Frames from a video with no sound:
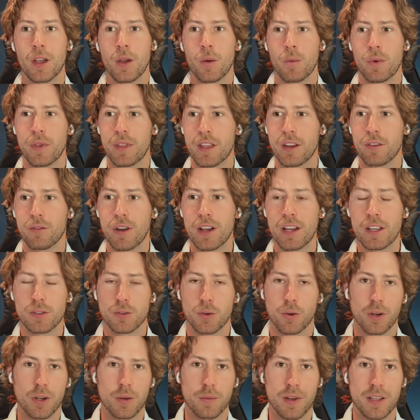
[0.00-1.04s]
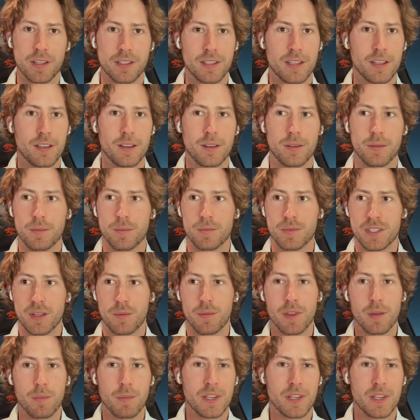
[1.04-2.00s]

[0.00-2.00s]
We then really talk about some of the